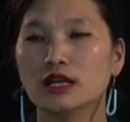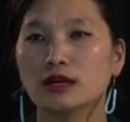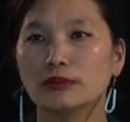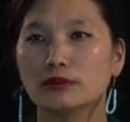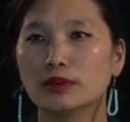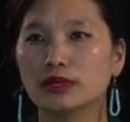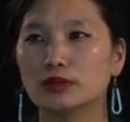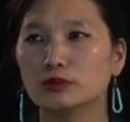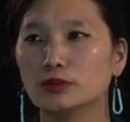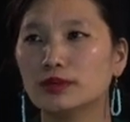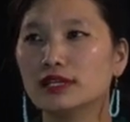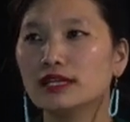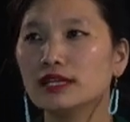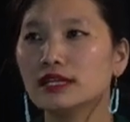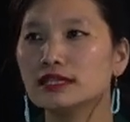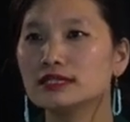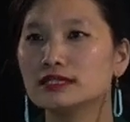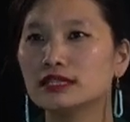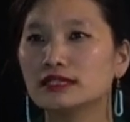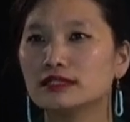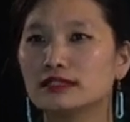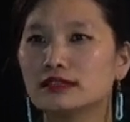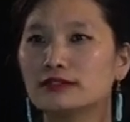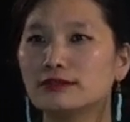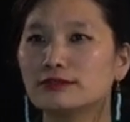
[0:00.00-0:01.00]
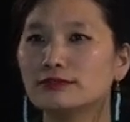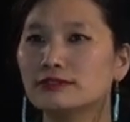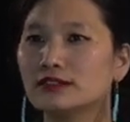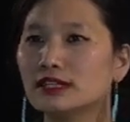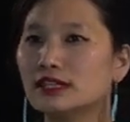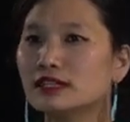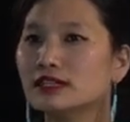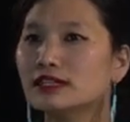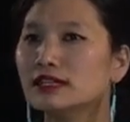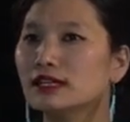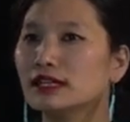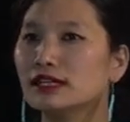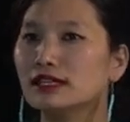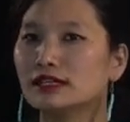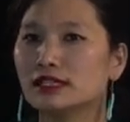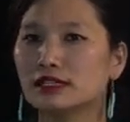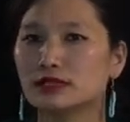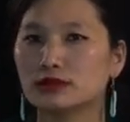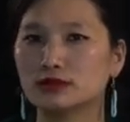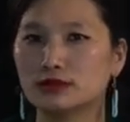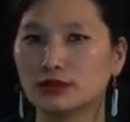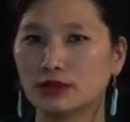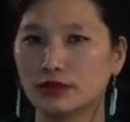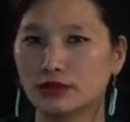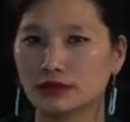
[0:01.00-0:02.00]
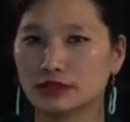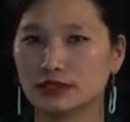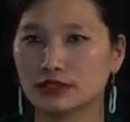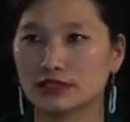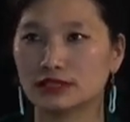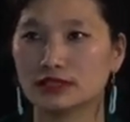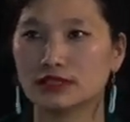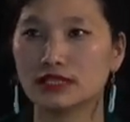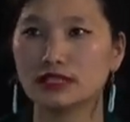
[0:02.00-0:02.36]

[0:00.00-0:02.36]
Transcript: But when I say the flower in that corner,